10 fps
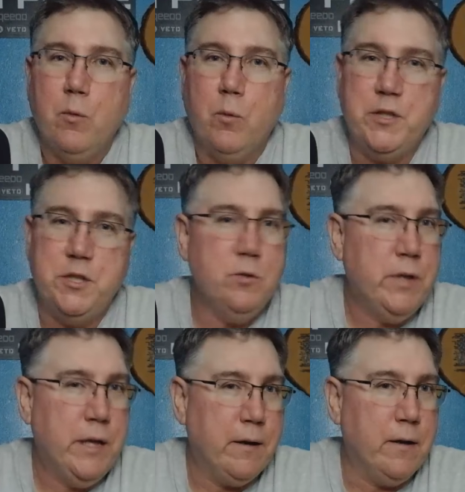what you
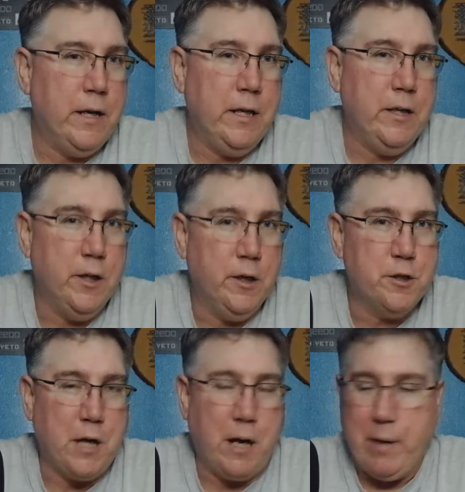carry in your
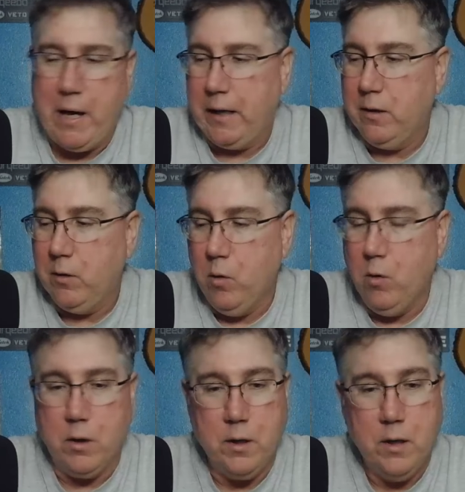dry bag,
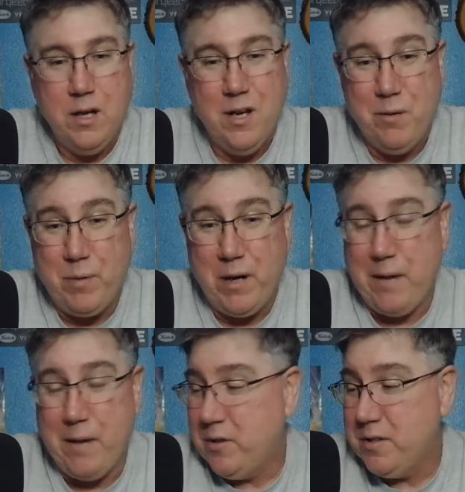or
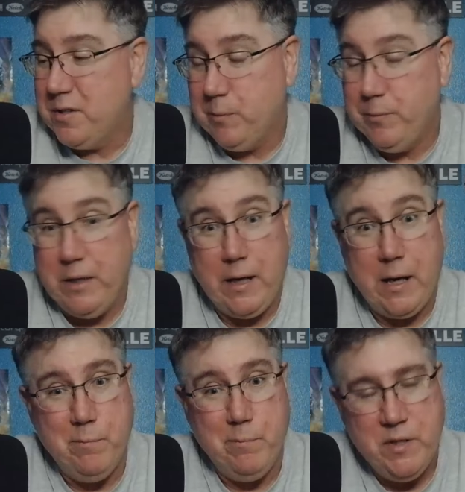perhaps there's something
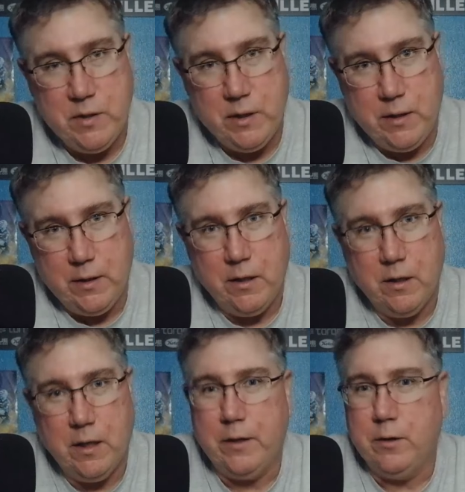I'm missing that
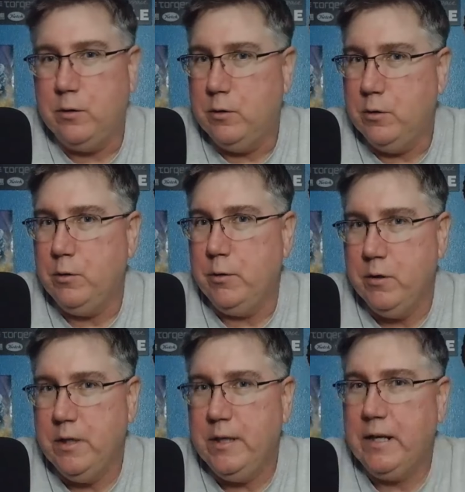you're like, dude, you
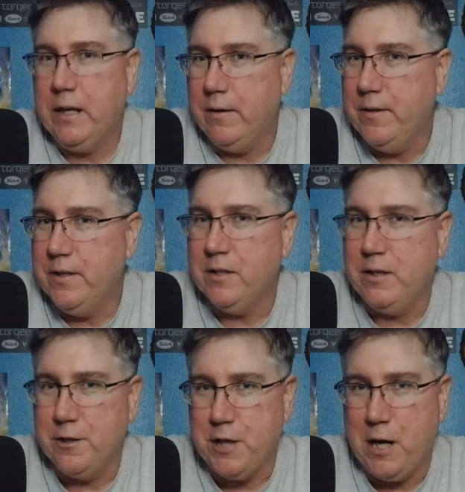need to carry this in
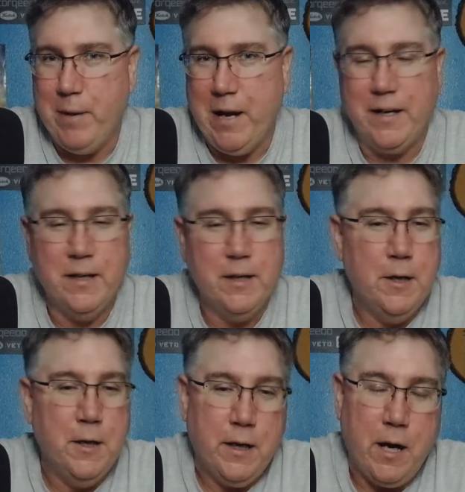your dry bag.
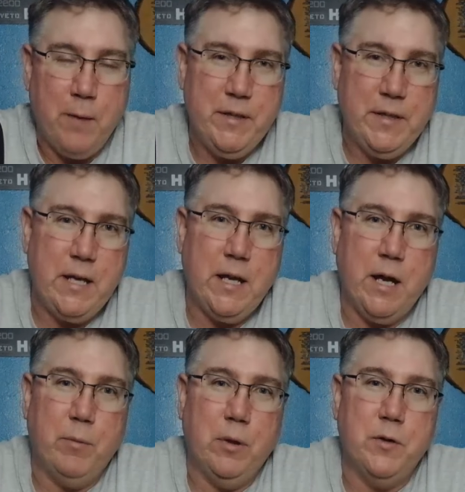Comment that
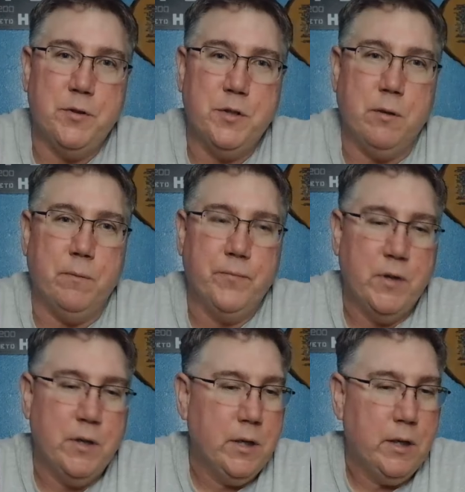down below too.
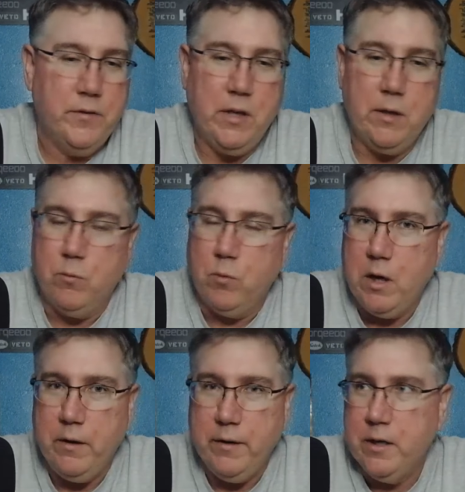Because again, we're
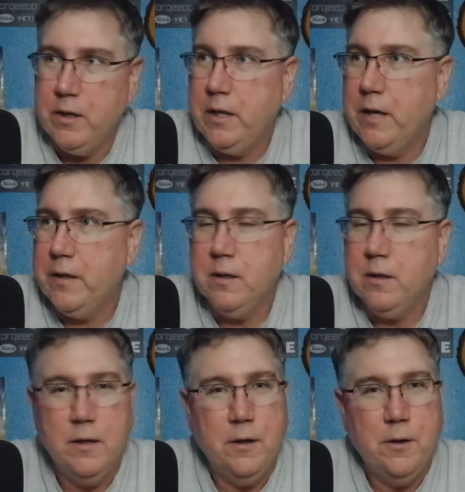out here together.